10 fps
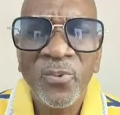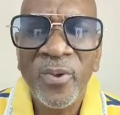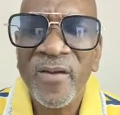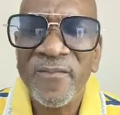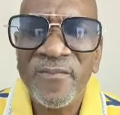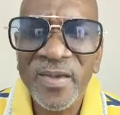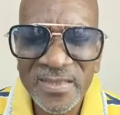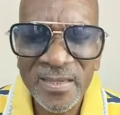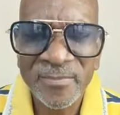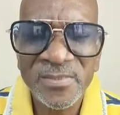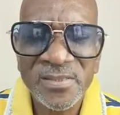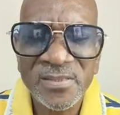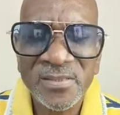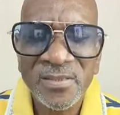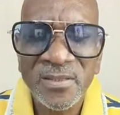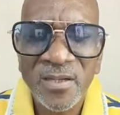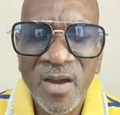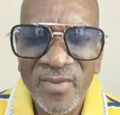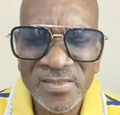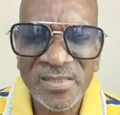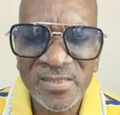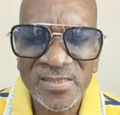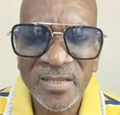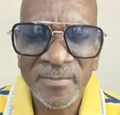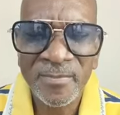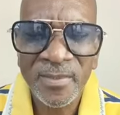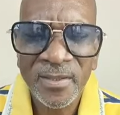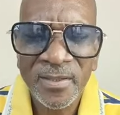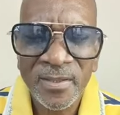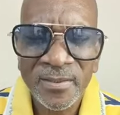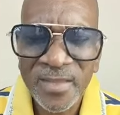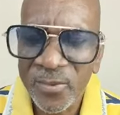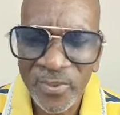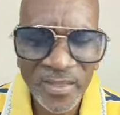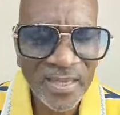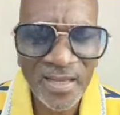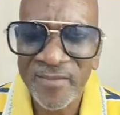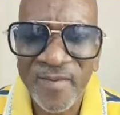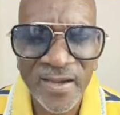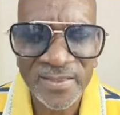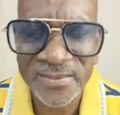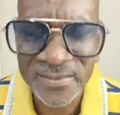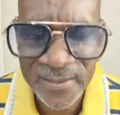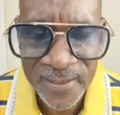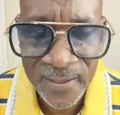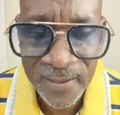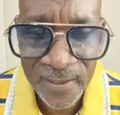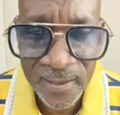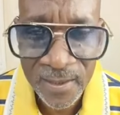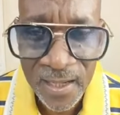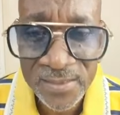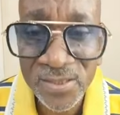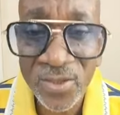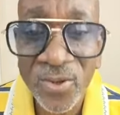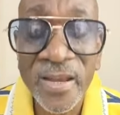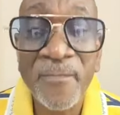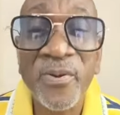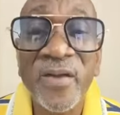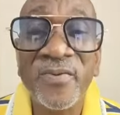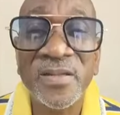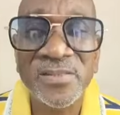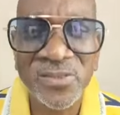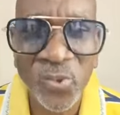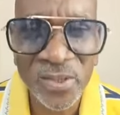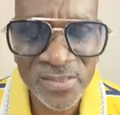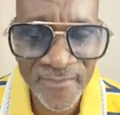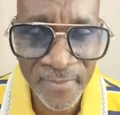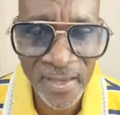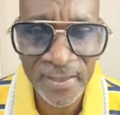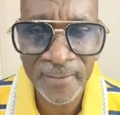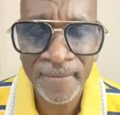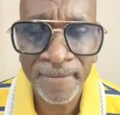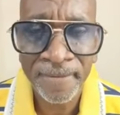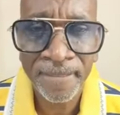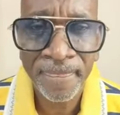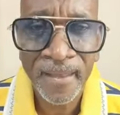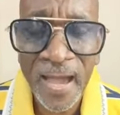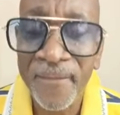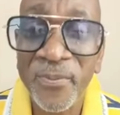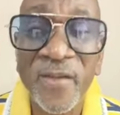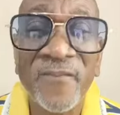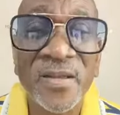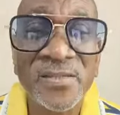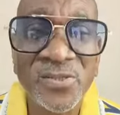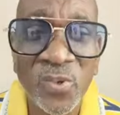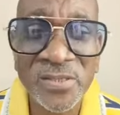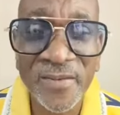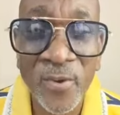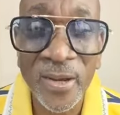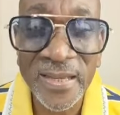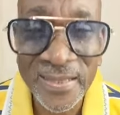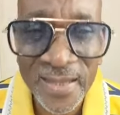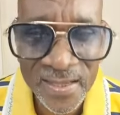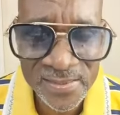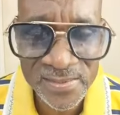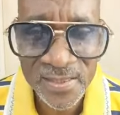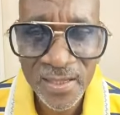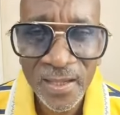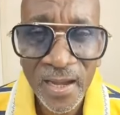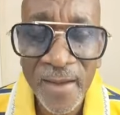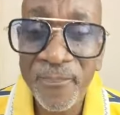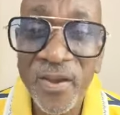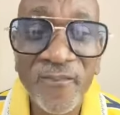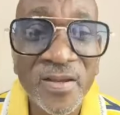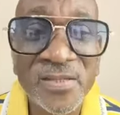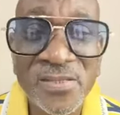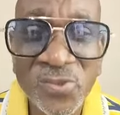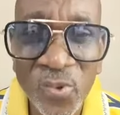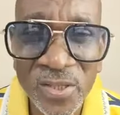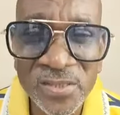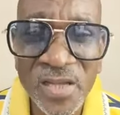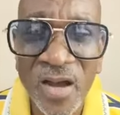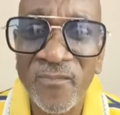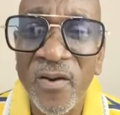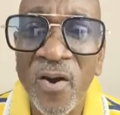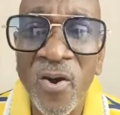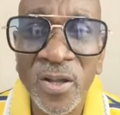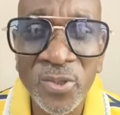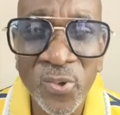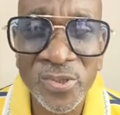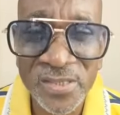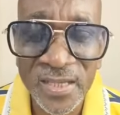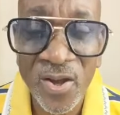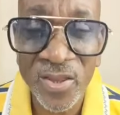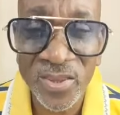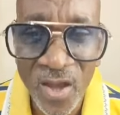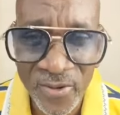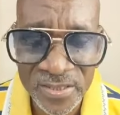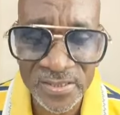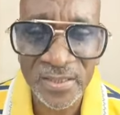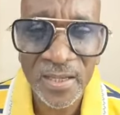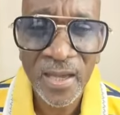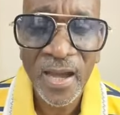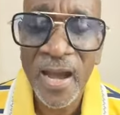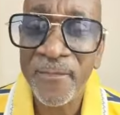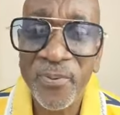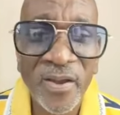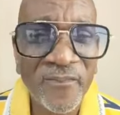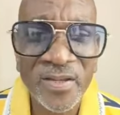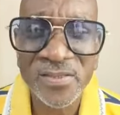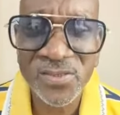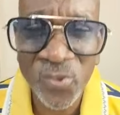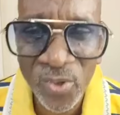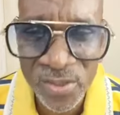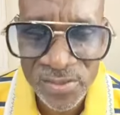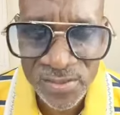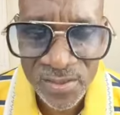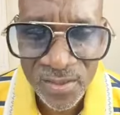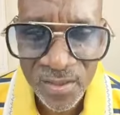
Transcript: we're victims of a system that we cannot fight. And so, Lord, I pray for the souls of men. Yes, I pray for the souls of our leaders. I pray for the souls of all those in authority. I pray for the souls